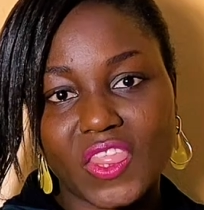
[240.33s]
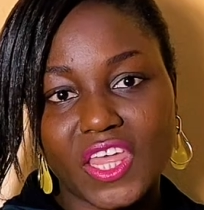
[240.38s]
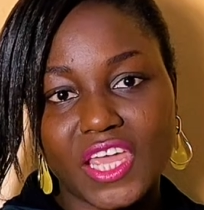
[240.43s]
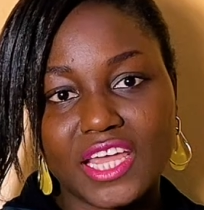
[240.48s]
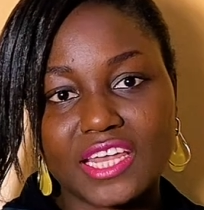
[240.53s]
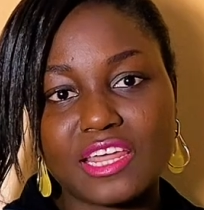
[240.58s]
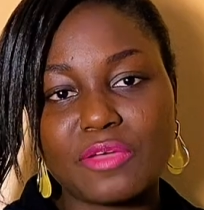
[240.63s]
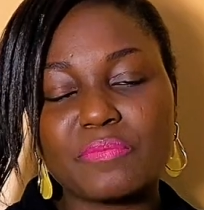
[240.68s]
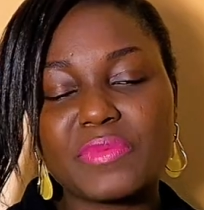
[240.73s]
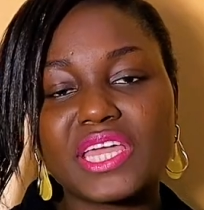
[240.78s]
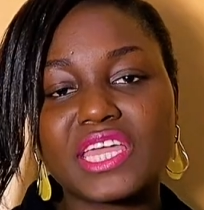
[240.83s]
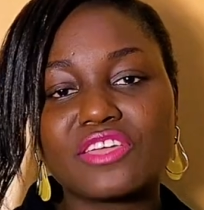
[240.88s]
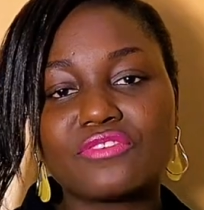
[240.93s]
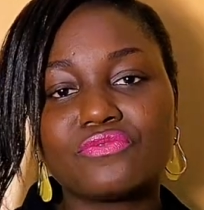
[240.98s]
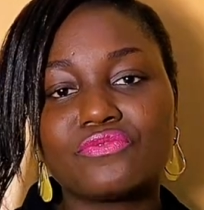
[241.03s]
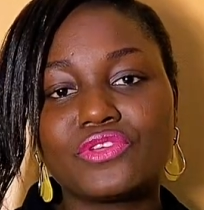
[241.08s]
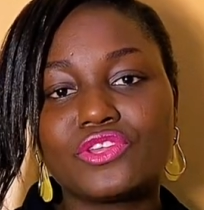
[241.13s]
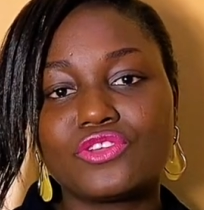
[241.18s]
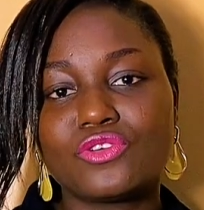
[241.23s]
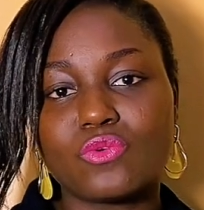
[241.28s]
and I make a
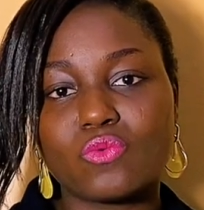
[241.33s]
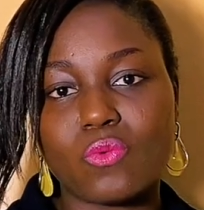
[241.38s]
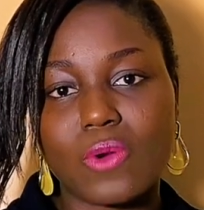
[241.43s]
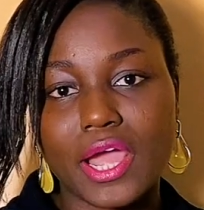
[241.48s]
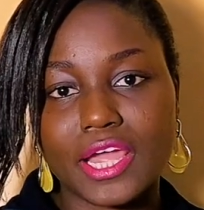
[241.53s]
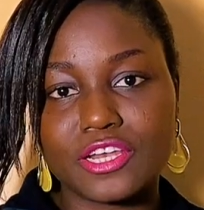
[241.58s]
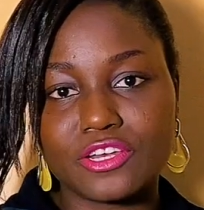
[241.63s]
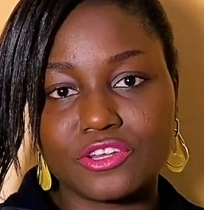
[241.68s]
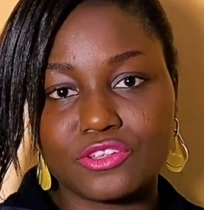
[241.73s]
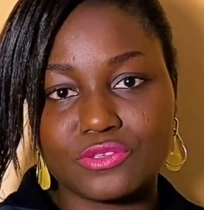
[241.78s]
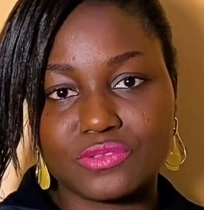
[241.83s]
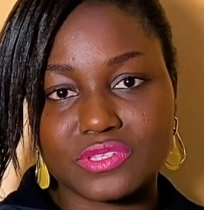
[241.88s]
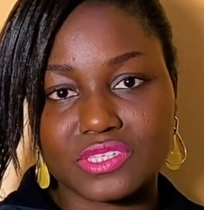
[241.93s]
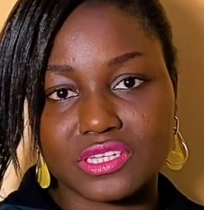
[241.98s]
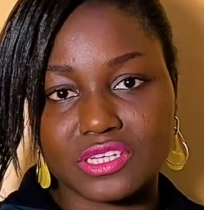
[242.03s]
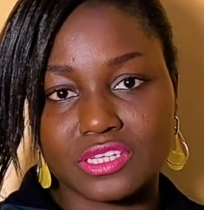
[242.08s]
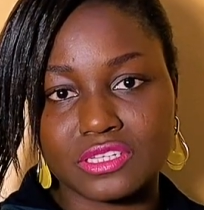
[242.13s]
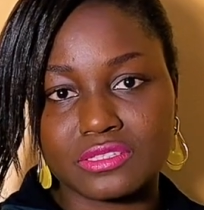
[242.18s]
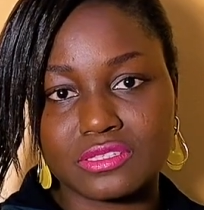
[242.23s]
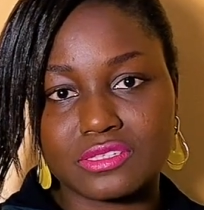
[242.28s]
video while
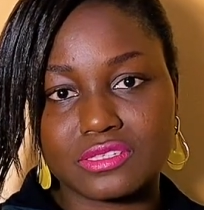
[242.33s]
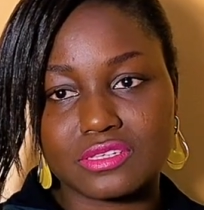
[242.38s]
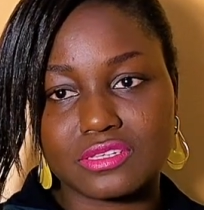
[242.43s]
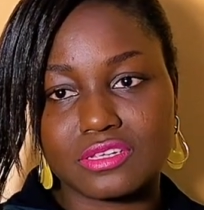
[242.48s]
using it.